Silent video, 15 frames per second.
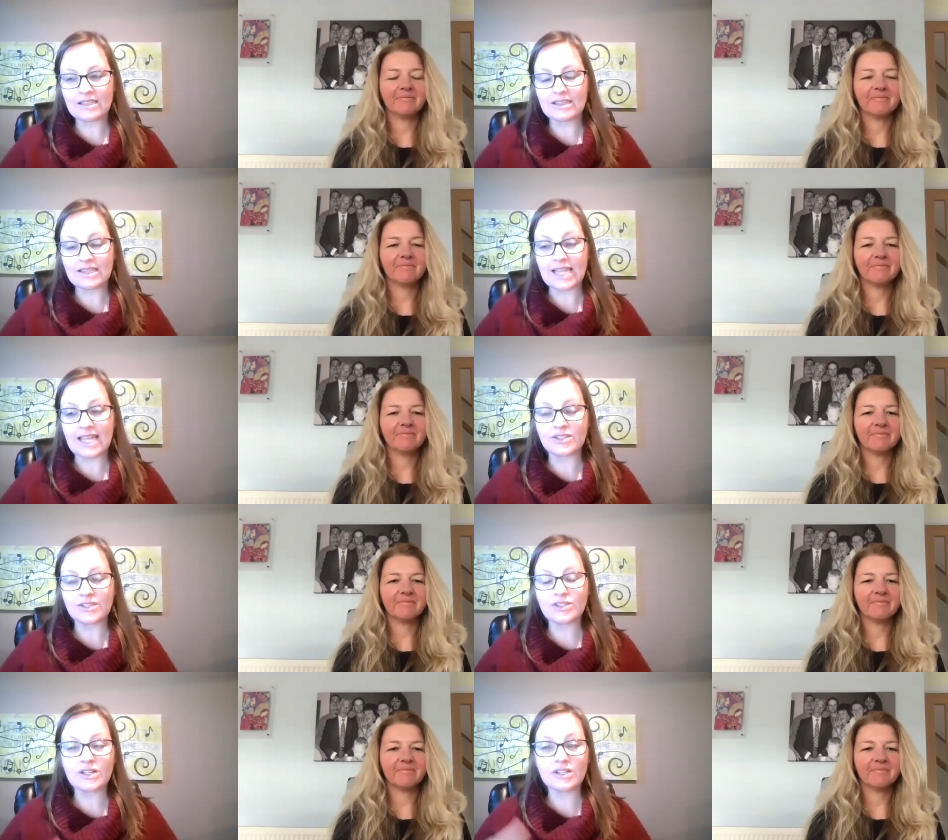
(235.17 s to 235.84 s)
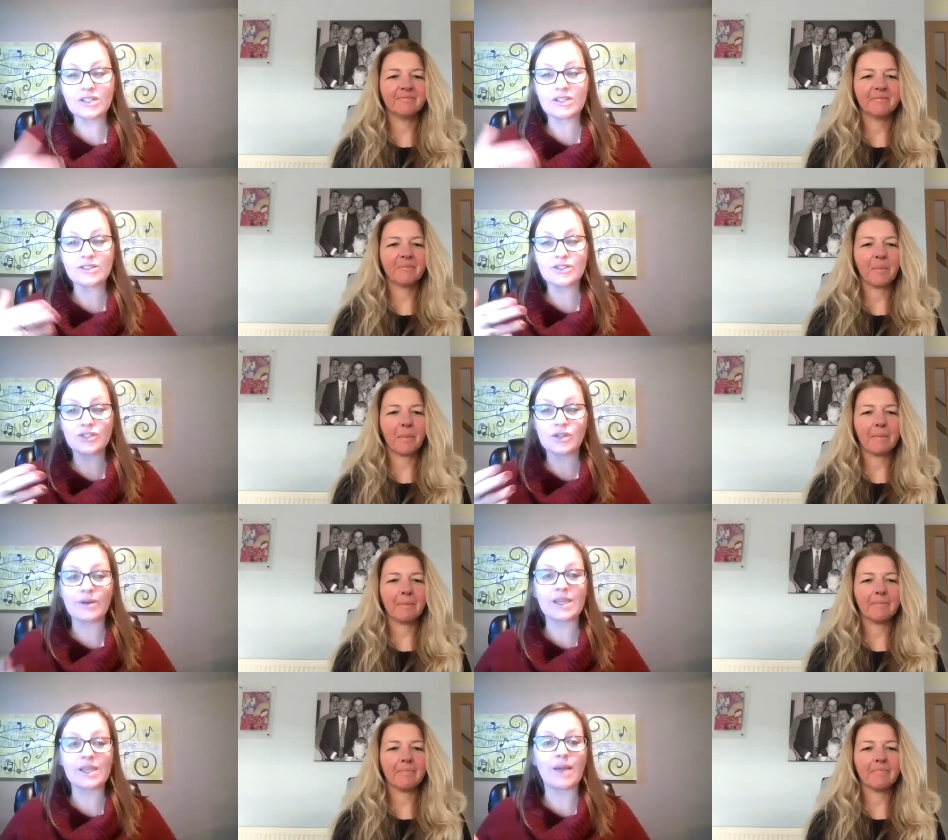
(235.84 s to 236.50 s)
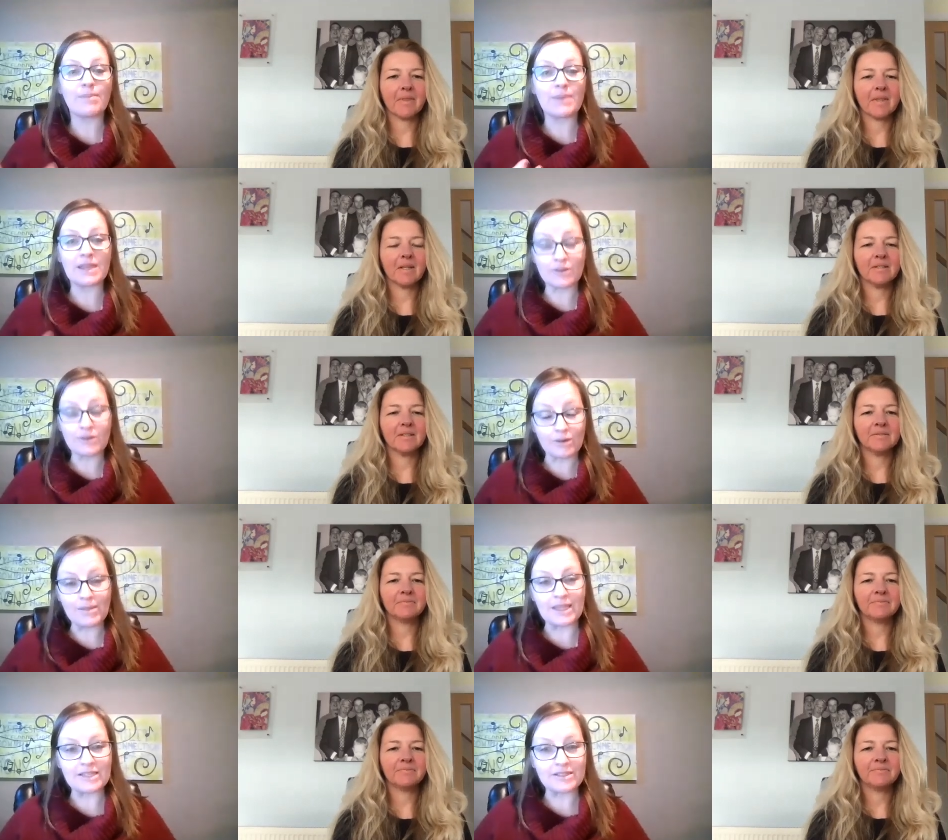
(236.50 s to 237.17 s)
Speaker 1: that started showing up
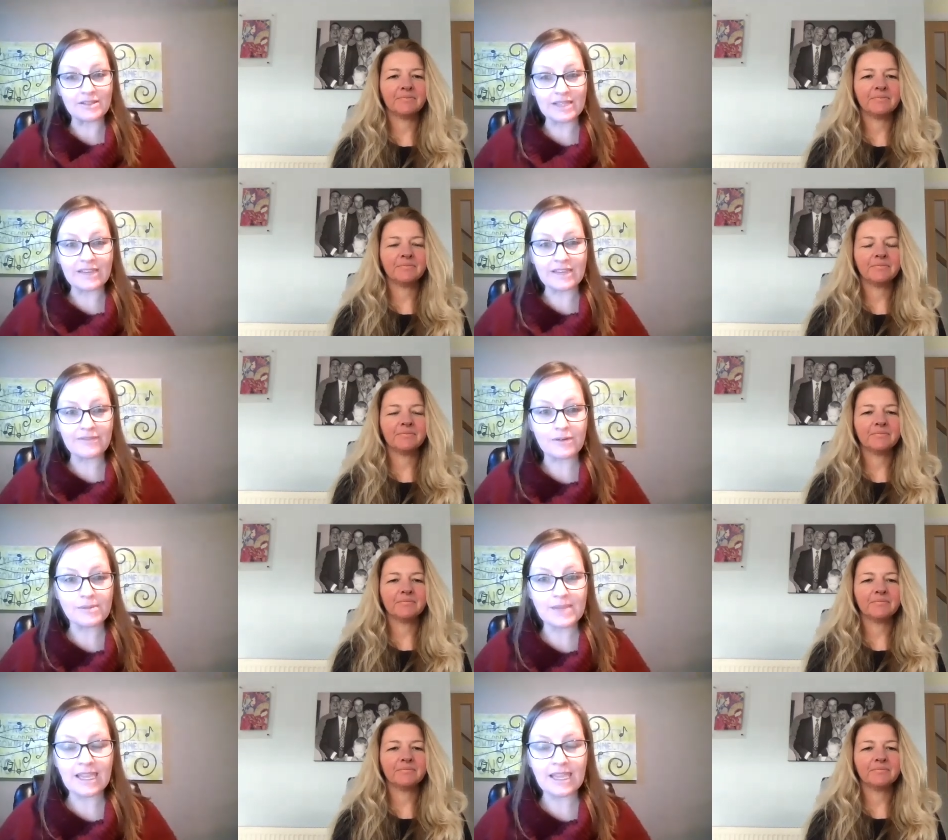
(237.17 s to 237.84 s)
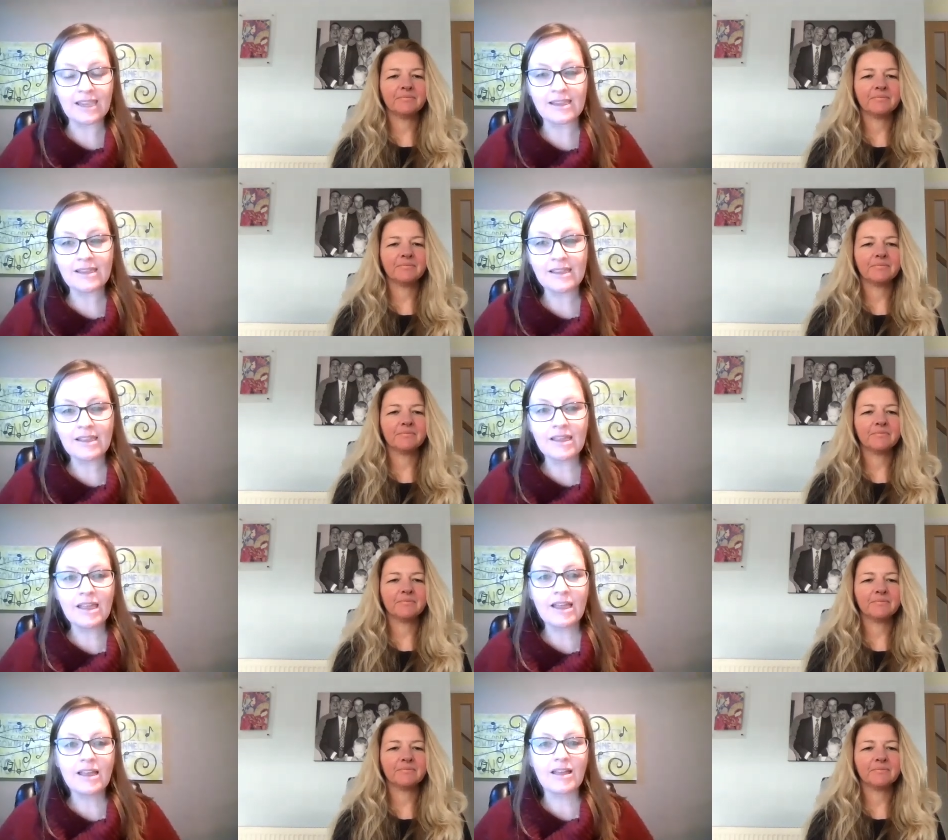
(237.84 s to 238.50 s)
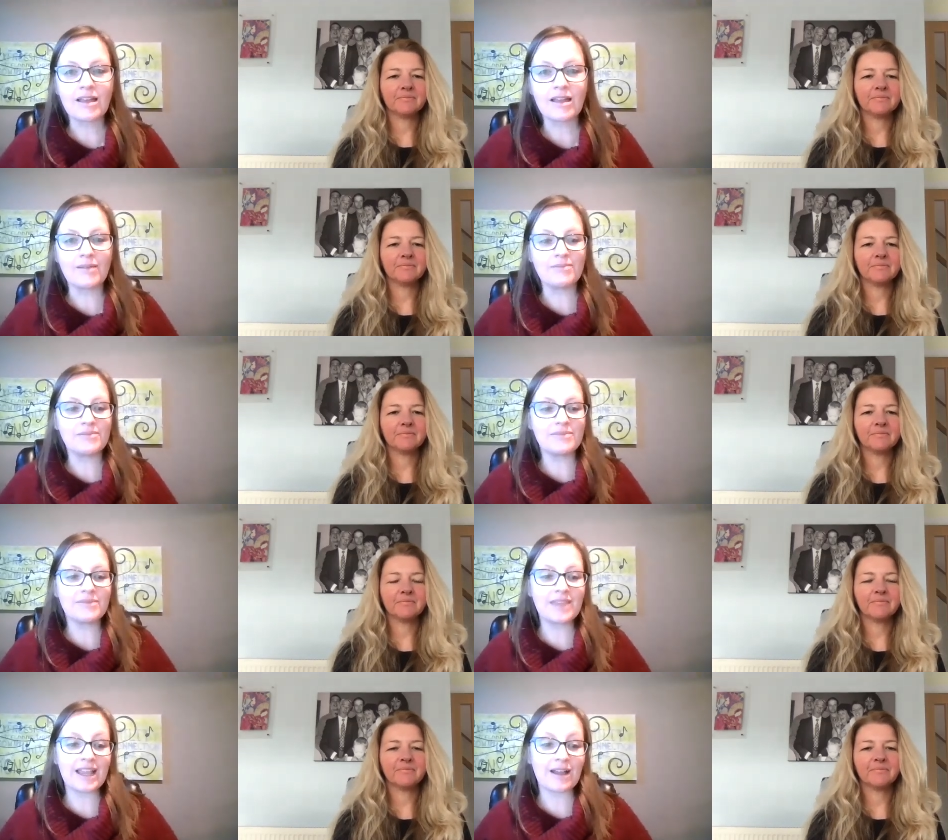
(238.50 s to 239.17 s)
incrementally for me.
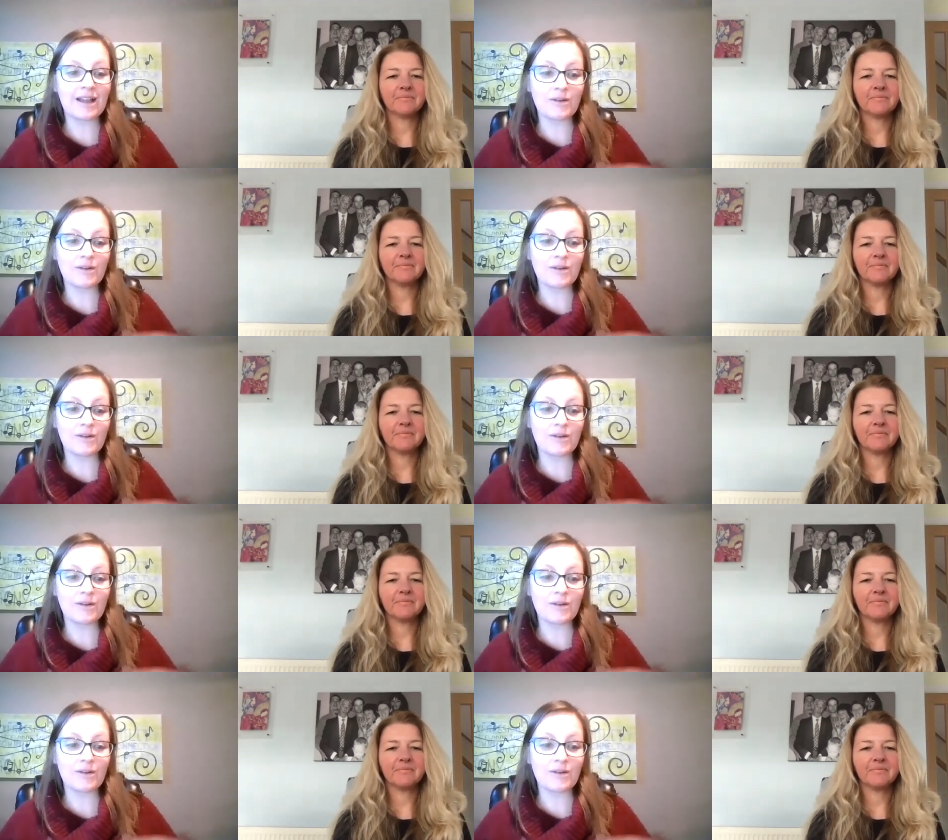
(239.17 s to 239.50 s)
Now,